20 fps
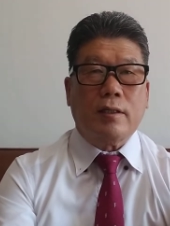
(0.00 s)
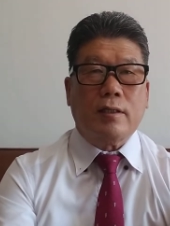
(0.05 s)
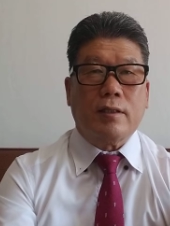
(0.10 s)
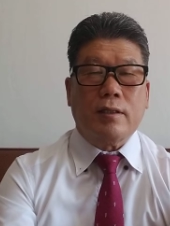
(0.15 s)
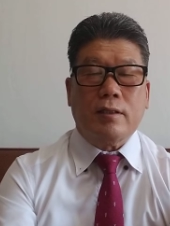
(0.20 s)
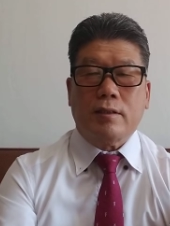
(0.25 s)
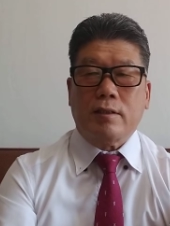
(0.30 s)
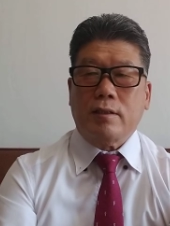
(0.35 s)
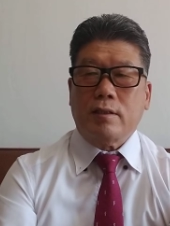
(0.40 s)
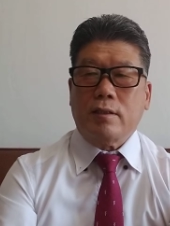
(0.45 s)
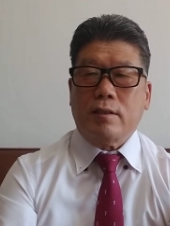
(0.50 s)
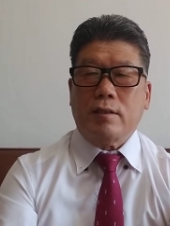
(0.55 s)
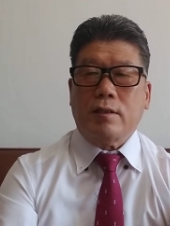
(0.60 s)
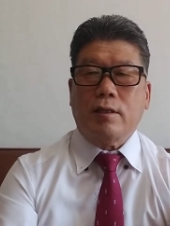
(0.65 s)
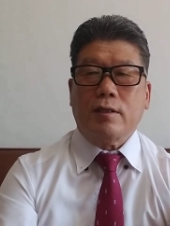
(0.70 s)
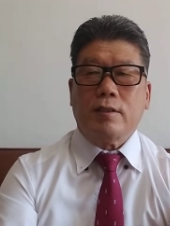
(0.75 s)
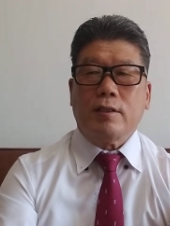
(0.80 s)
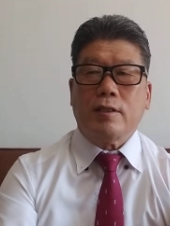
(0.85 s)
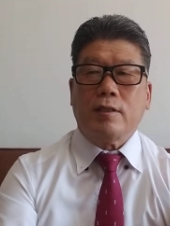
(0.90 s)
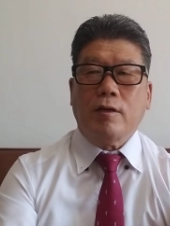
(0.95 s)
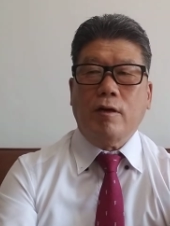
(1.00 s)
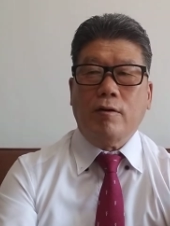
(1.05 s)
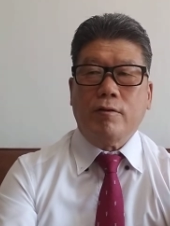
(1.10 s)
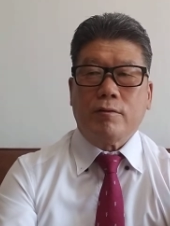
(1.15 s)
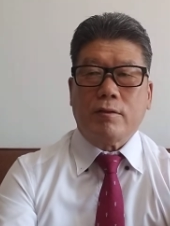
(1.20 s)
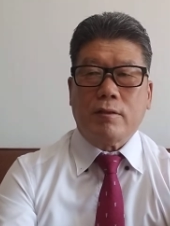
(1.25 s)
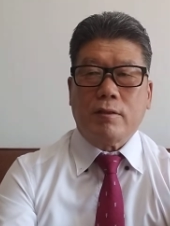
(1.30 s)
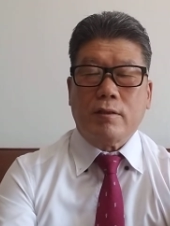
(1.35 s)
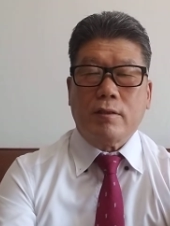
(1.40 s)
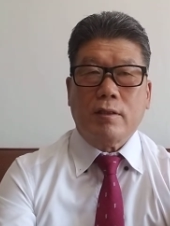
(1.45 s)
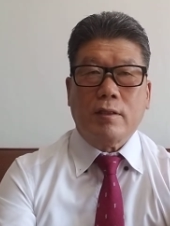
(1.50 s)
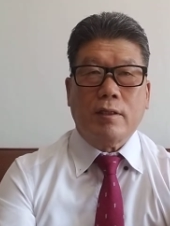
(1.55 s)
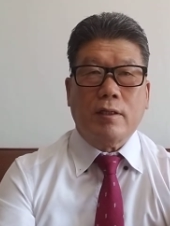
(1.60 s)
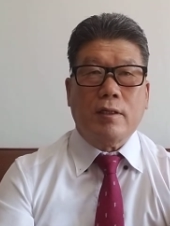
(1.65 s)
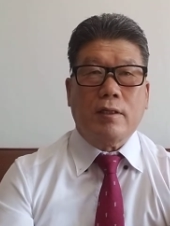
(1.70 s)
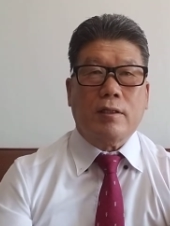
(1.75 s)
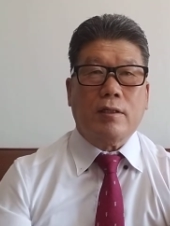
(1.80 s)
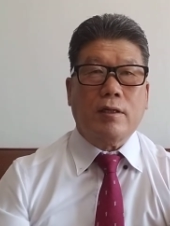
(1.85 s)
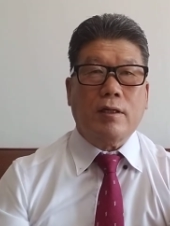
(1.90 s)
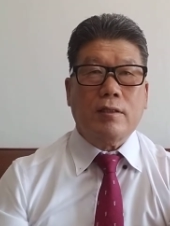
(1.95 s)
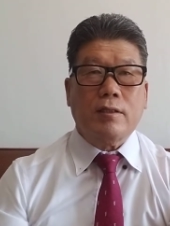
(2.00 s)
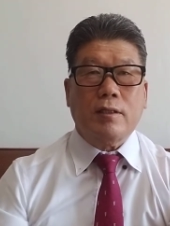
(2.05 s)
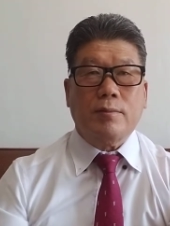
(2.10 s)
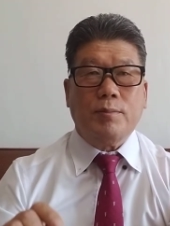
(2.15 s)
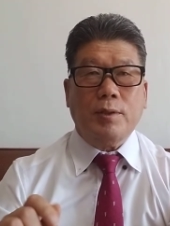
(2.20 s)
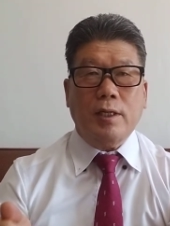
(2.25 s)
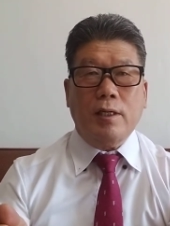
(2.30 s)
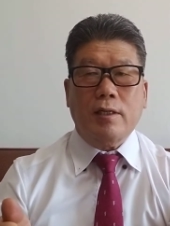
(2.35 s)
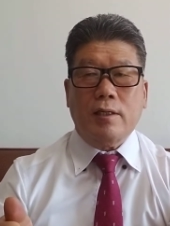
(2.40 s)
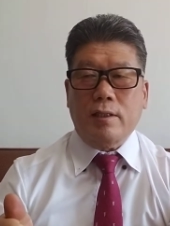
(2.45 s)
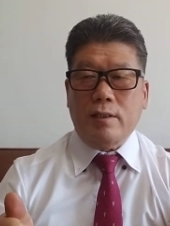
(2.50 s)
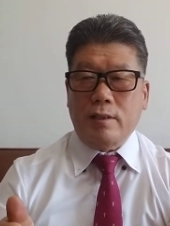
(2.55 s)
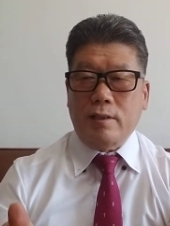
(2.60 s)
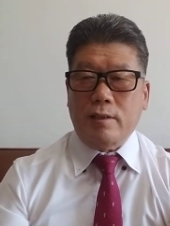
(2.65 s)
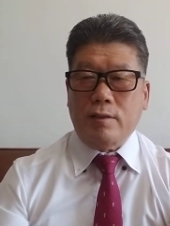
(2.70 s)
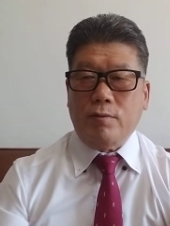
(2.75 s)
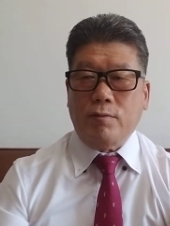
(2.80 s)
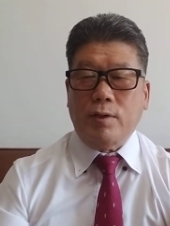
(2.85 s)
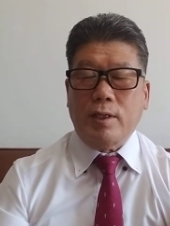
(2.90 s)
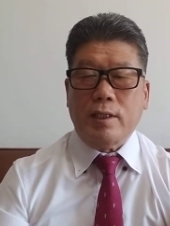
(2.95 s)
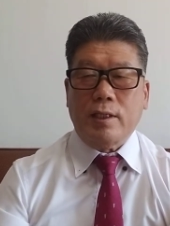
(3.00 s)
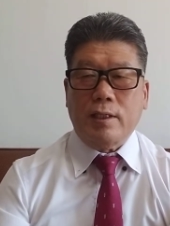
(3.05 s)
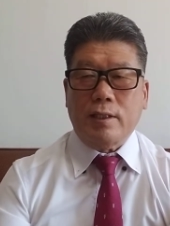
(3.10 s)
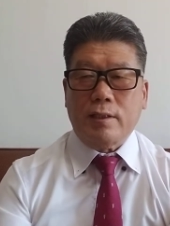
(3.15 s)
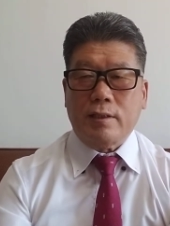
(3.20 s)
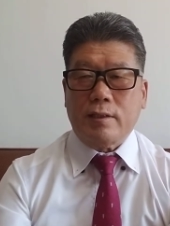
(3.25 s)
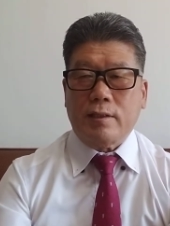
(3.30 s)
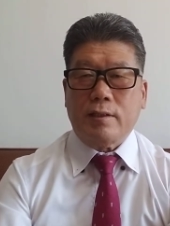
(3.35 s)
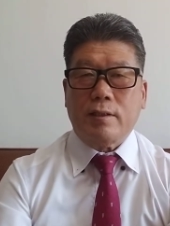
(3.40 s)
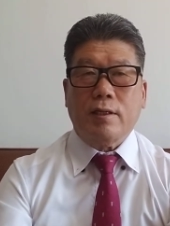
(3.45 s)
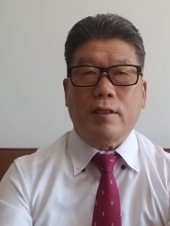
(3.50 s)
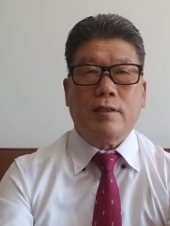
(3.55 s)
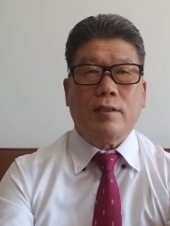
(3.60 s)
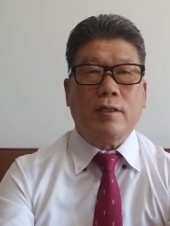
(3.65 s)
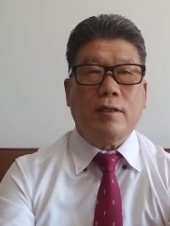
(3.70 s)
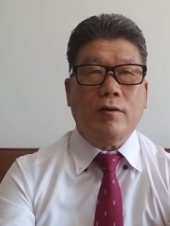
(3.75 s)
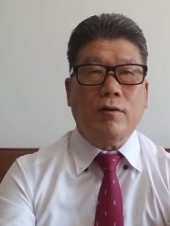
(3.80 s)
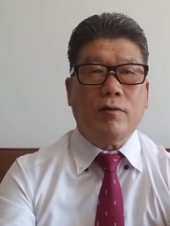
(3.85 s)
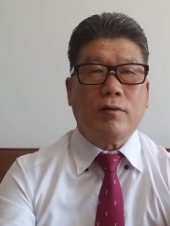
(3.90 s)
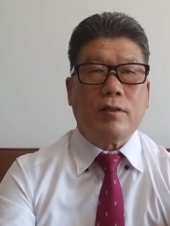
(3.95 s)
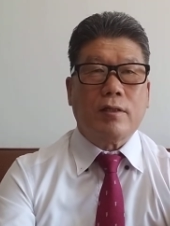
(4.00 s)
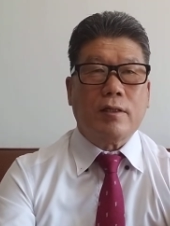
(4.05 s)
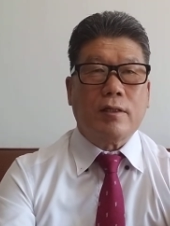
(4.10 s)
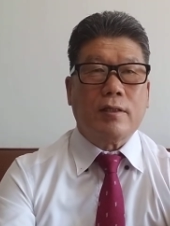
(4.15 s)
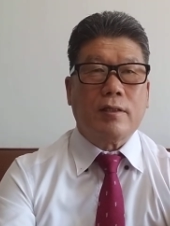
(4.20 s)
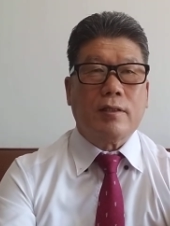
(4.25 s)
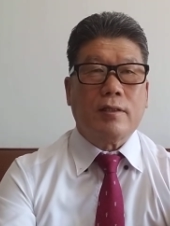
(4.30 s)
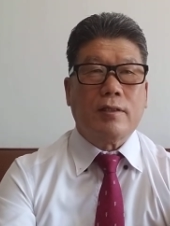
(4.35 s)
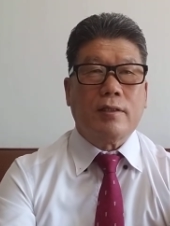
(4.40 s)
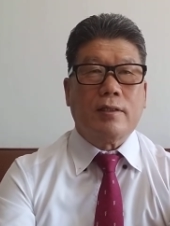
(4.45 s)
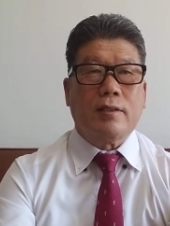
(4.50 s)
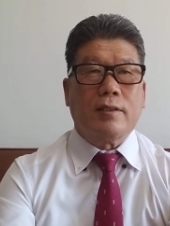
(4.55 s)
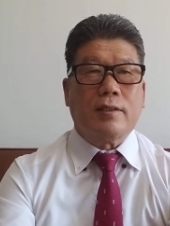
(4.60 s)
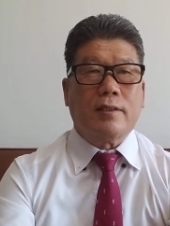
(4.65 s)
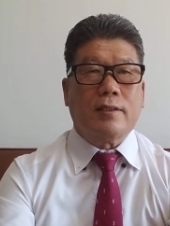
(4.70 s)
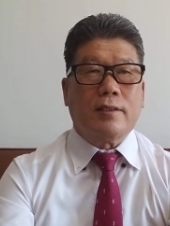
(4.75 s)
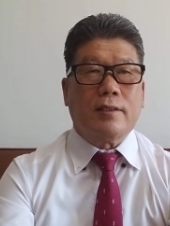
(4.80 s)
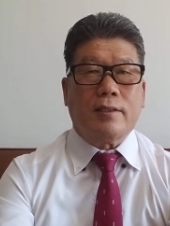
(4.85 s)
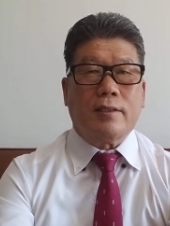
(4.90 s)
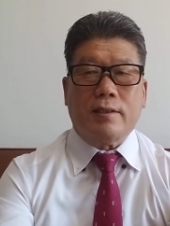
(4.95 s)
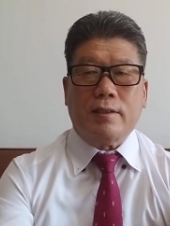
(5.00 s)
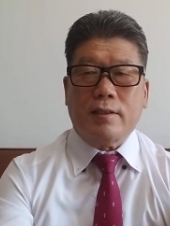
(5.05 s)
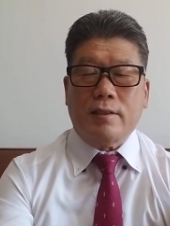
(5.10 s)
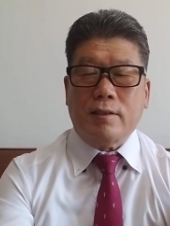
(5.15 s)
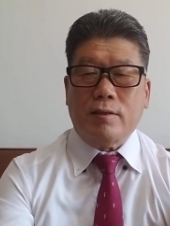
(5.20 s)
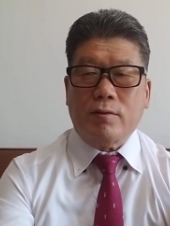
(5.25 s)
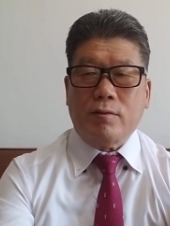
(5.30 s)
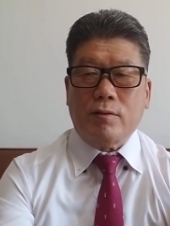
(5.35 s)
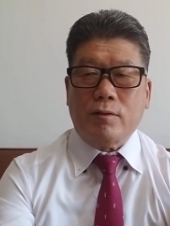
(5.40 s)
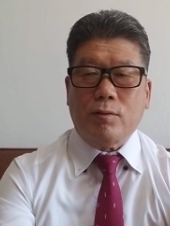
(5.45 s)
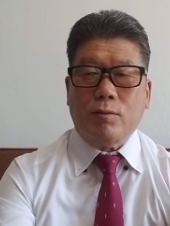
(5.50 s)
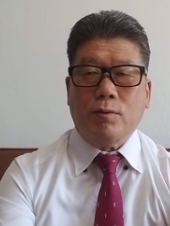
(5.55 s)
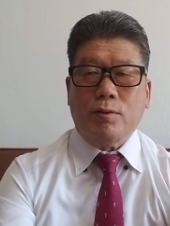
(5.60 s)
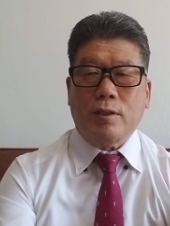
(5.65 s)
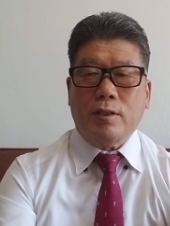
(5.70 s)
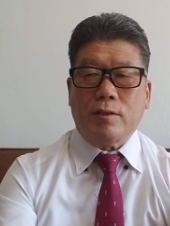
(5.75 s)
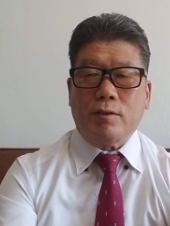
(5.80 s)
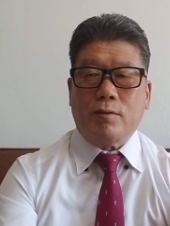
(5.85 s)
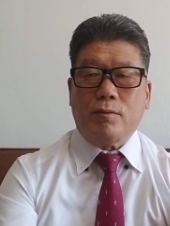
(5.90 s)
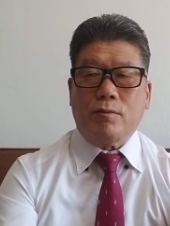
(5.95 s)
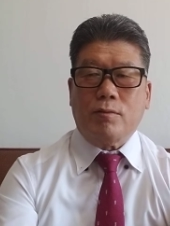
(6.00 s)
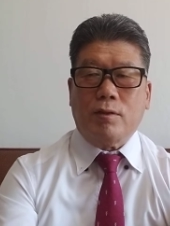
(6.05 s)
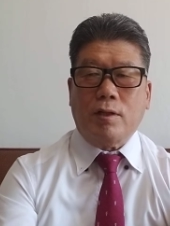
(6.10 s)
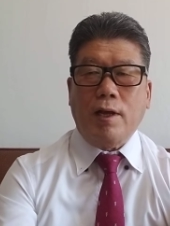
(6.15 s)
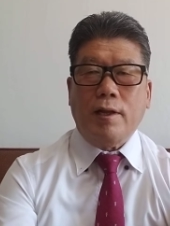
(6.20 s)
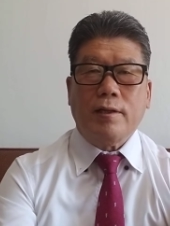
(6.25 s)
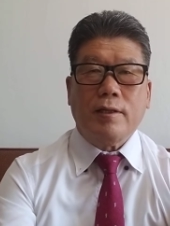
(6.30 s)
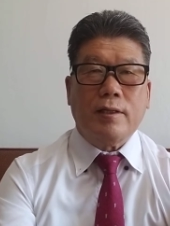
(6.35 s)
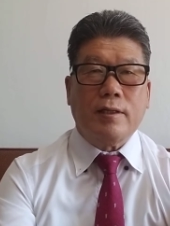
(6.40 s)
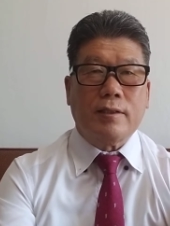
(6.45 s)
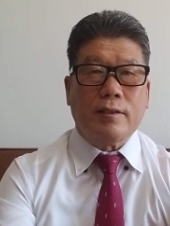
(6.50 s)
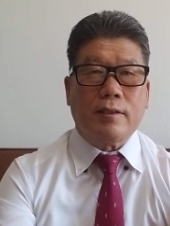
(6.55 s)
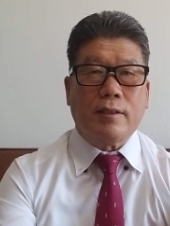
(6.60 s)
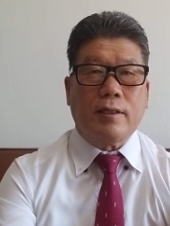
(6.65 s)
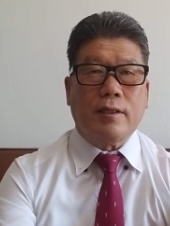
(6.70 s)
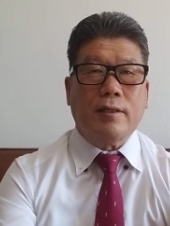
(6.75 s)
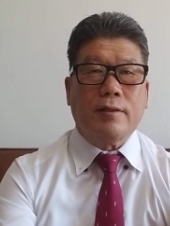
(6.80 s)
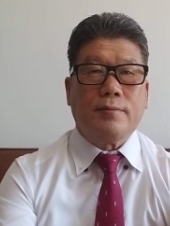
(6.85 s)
this is treasury note, treasury bill is 1 year, treasury note is 2 years to 10 years,